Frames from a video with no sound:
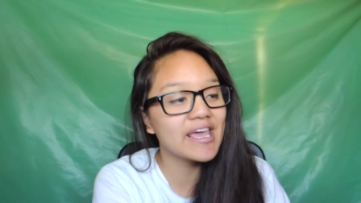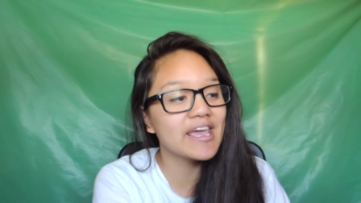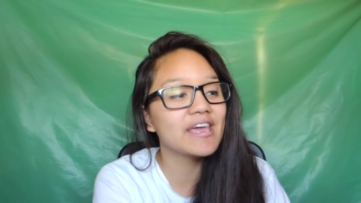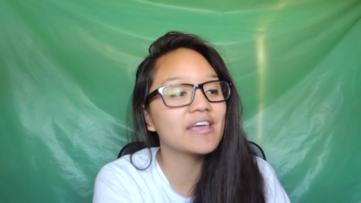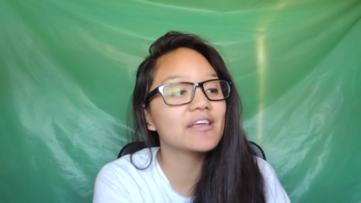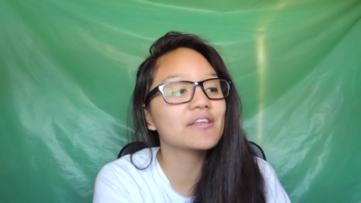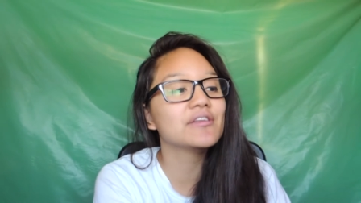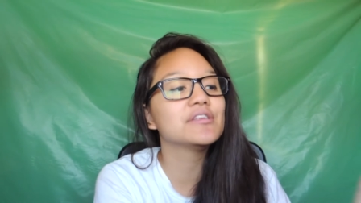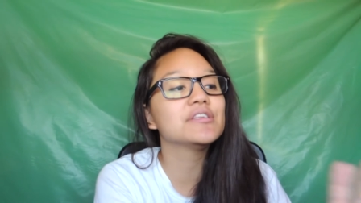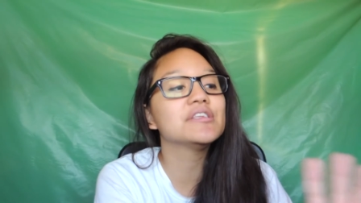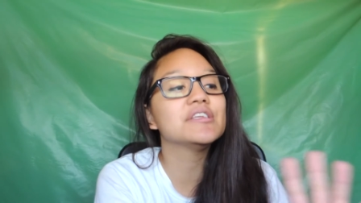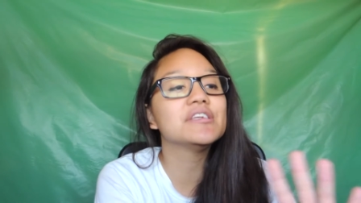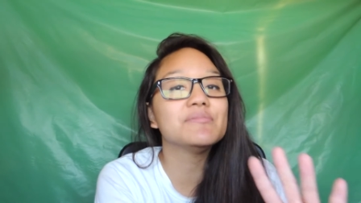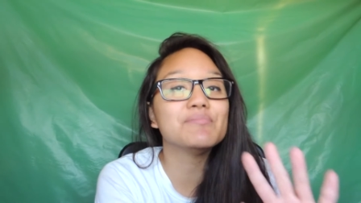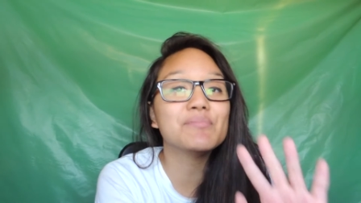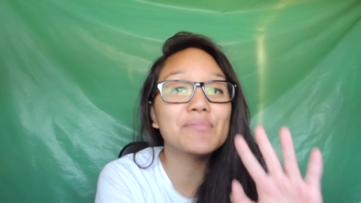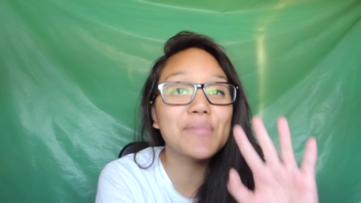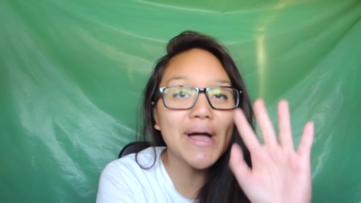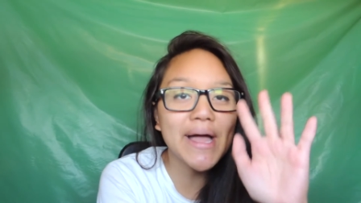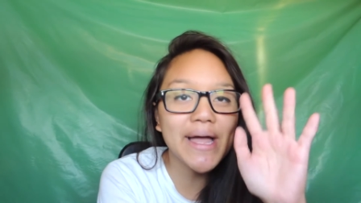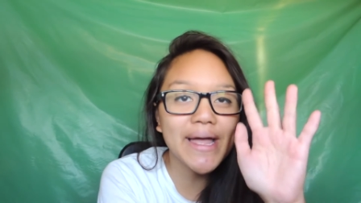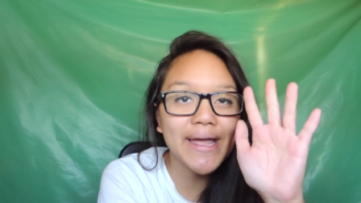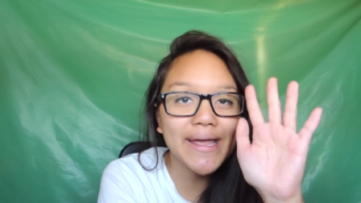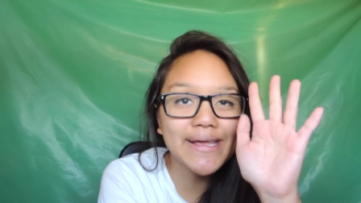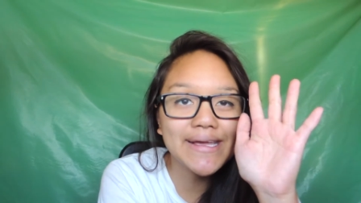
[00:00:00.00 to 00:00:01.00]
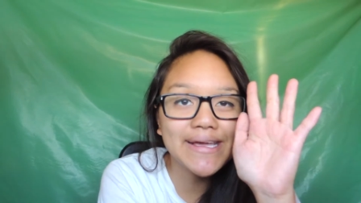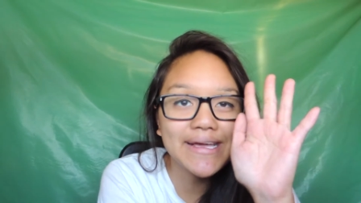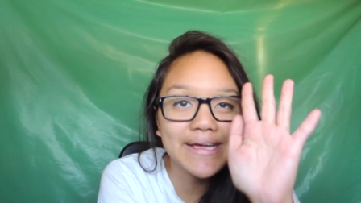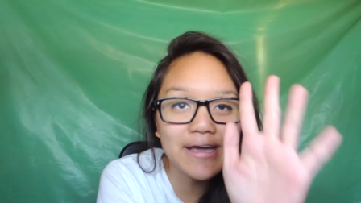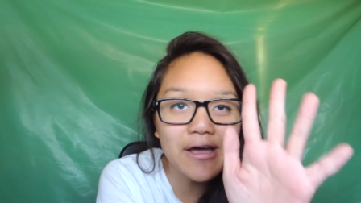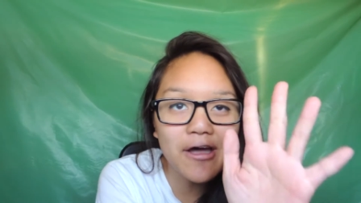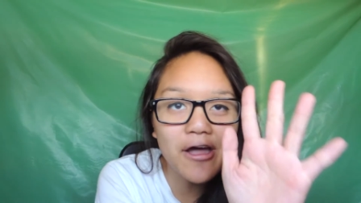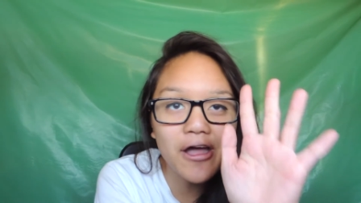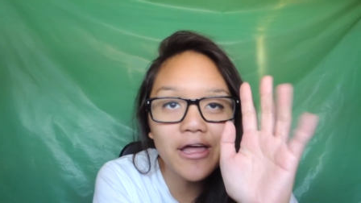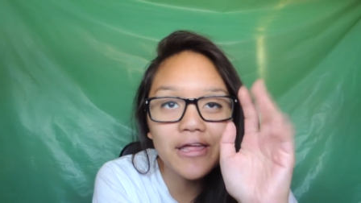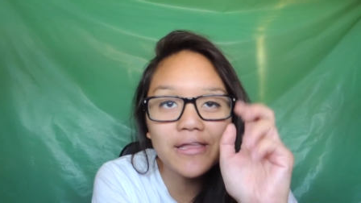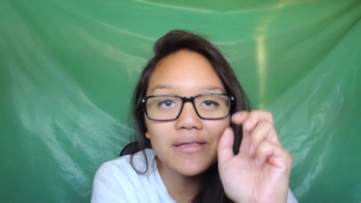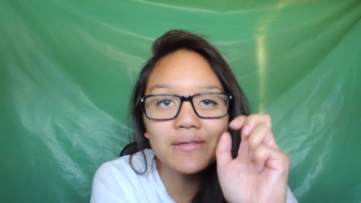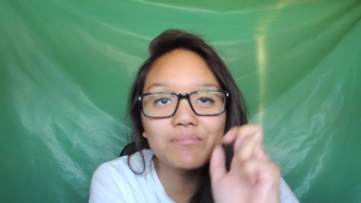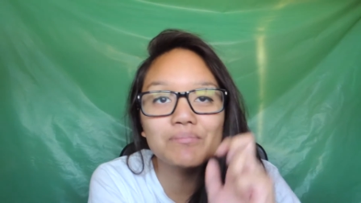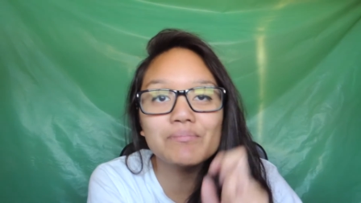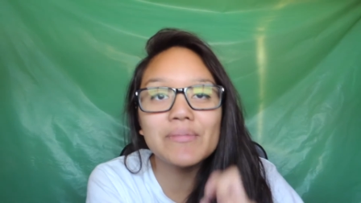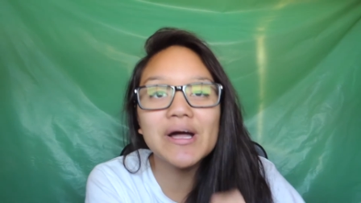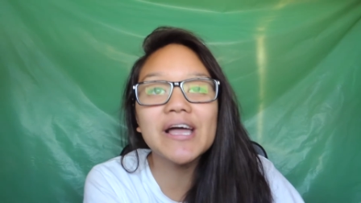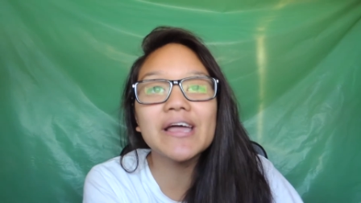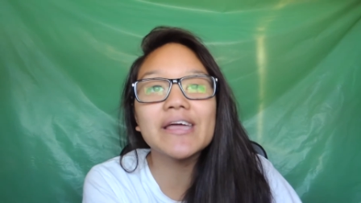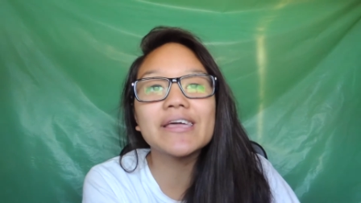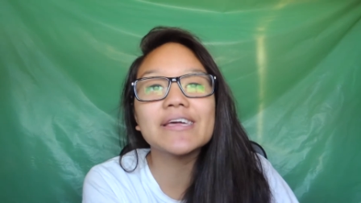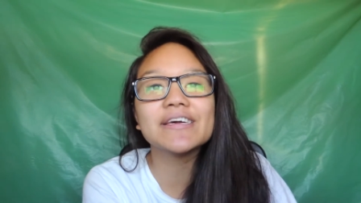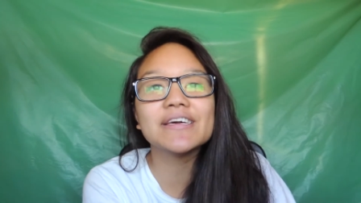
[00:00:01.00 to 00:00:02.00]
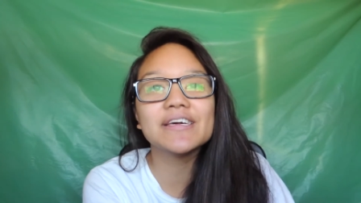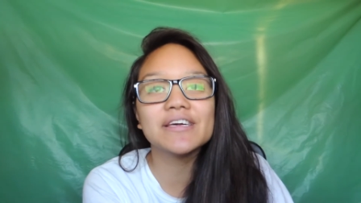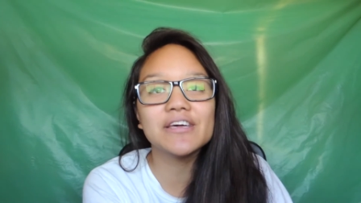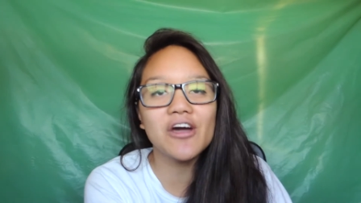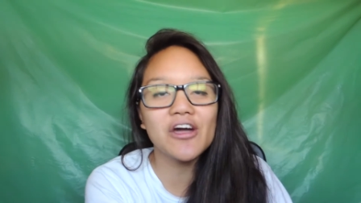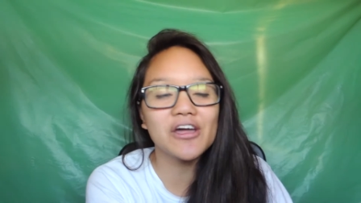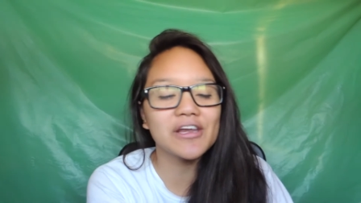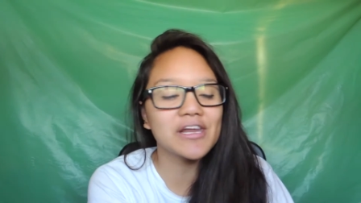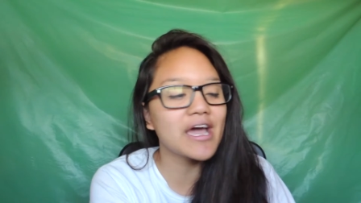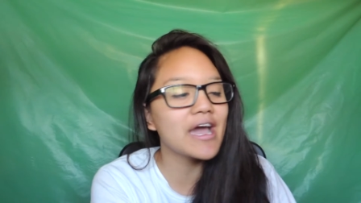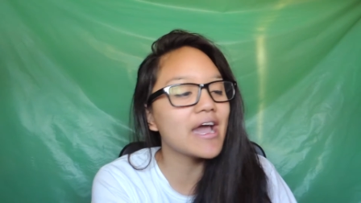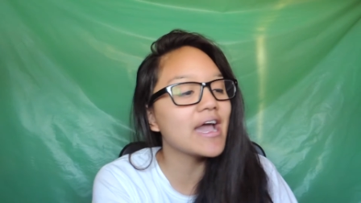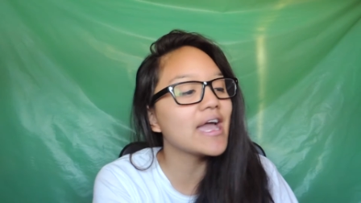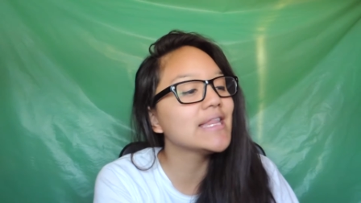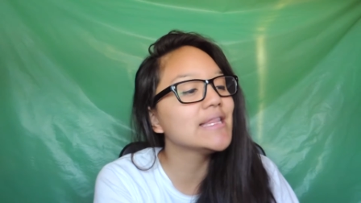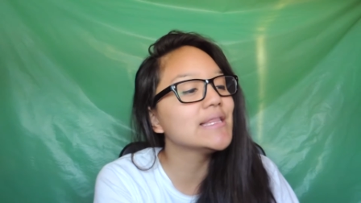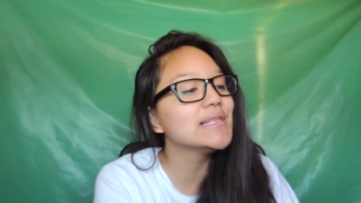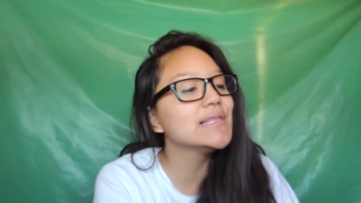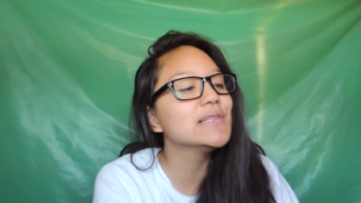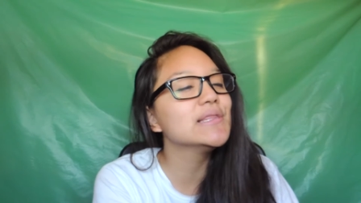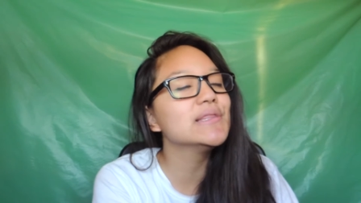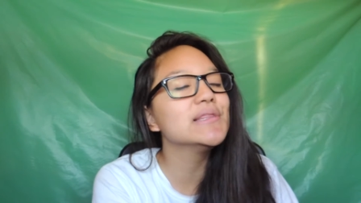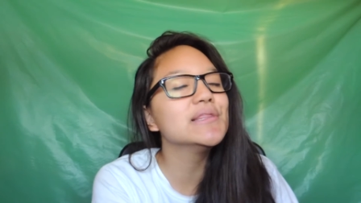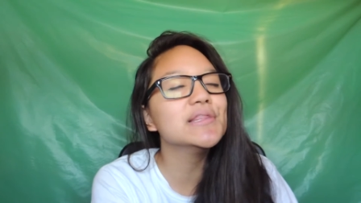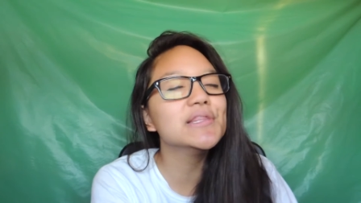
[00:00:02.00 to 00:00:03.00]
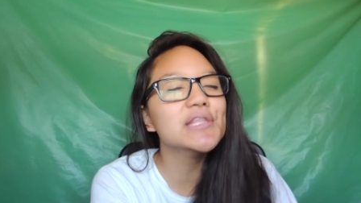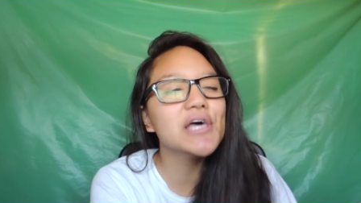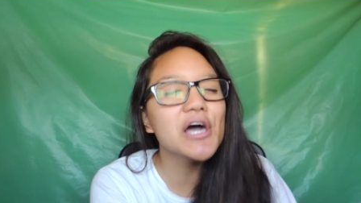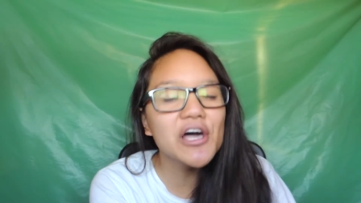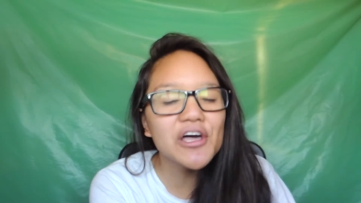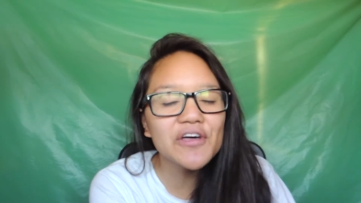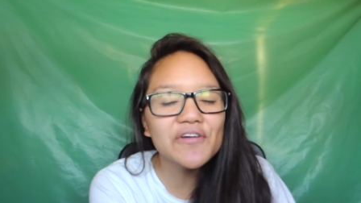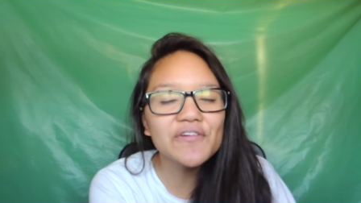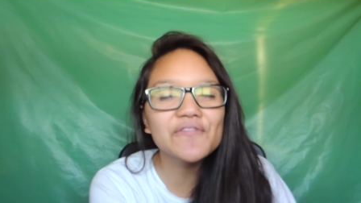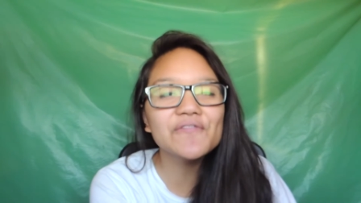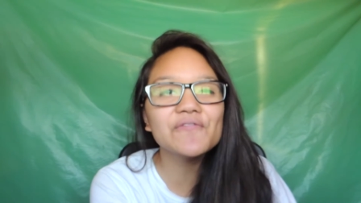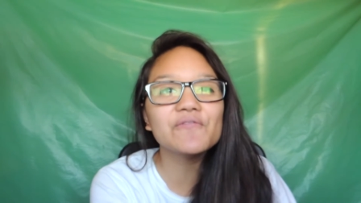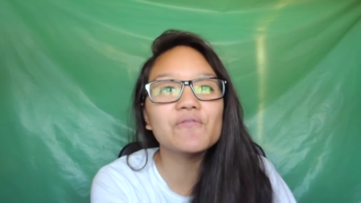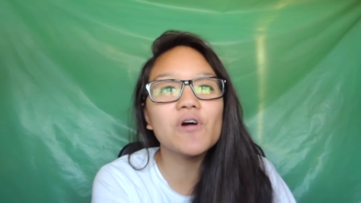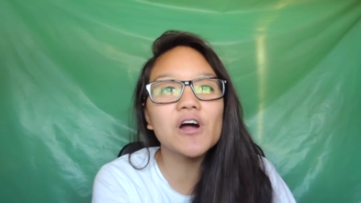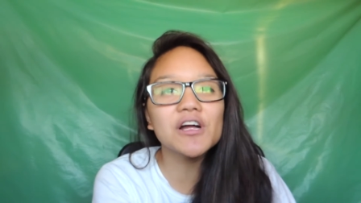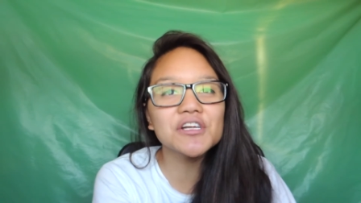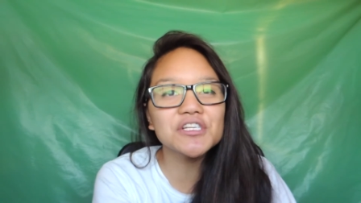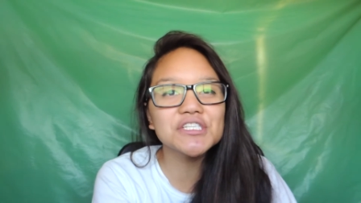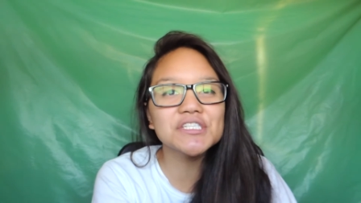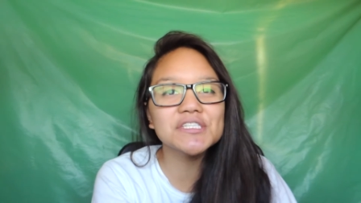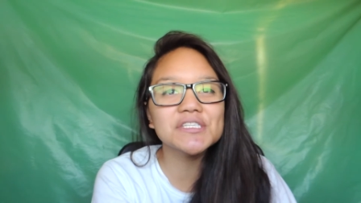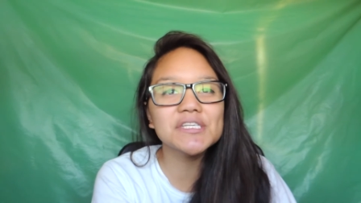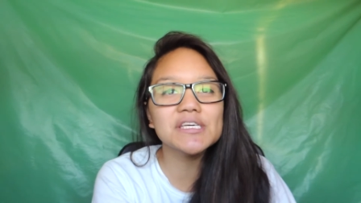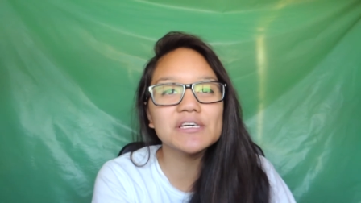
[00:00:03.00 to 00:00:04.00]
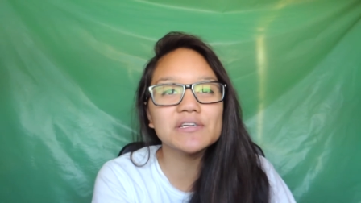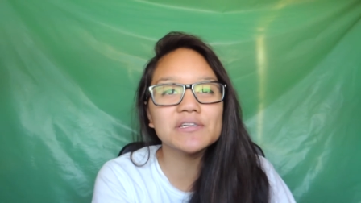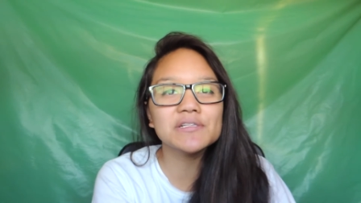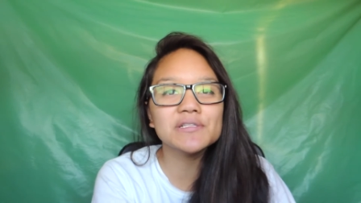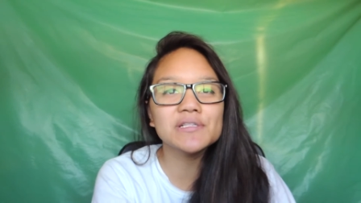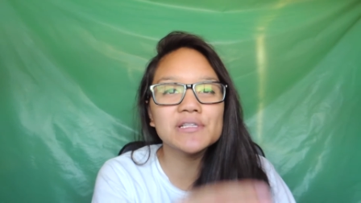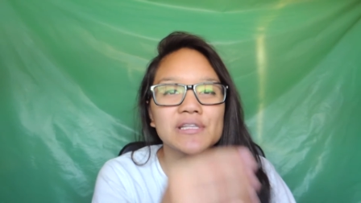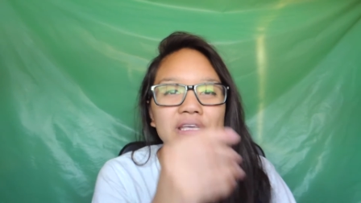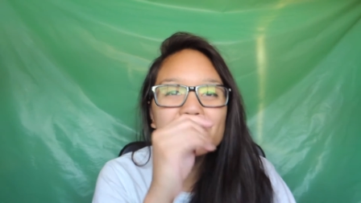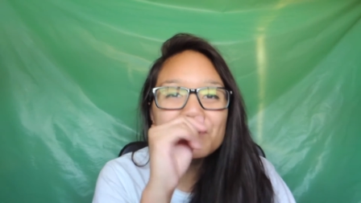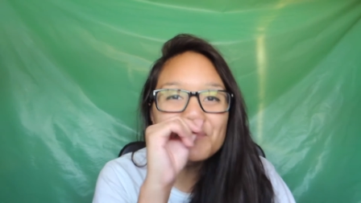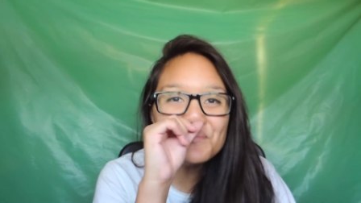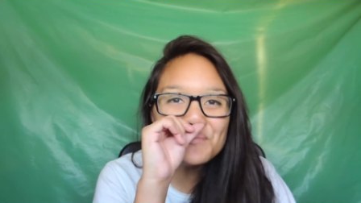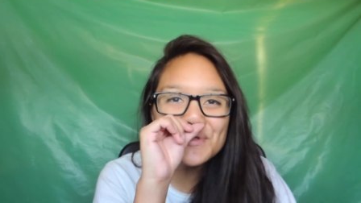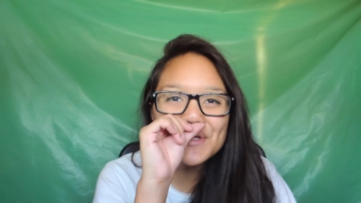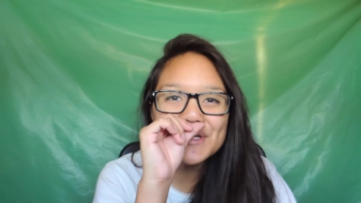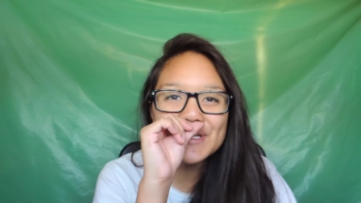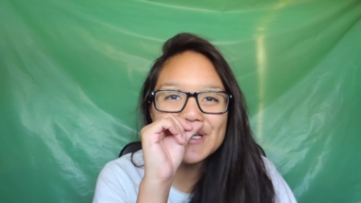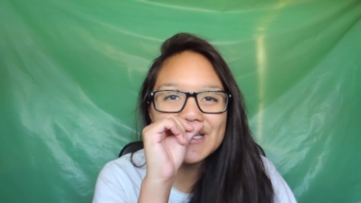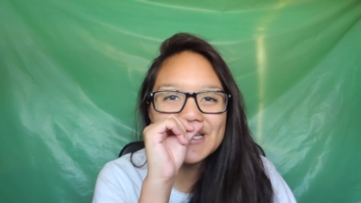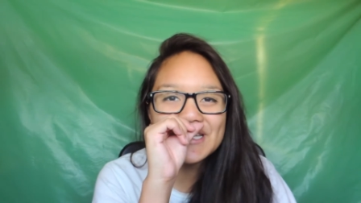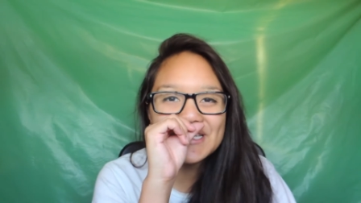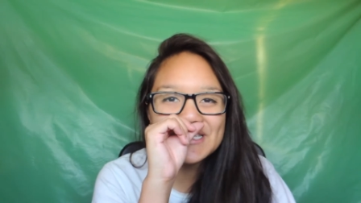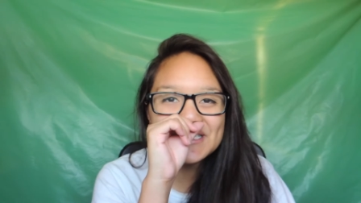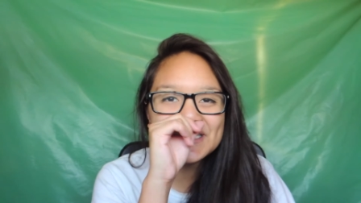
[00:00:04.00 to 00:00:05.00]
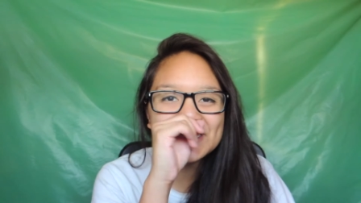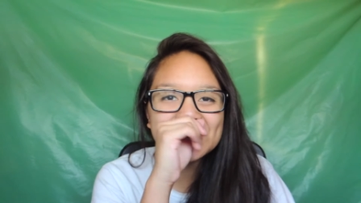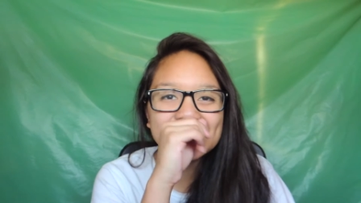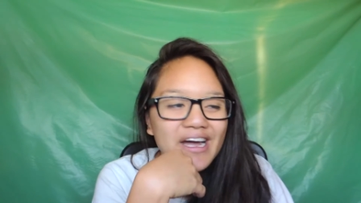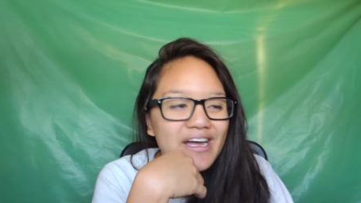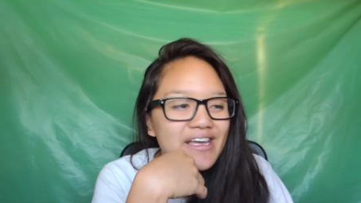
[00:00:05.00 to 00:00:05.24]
And my God, my God, I love watching the Olympics.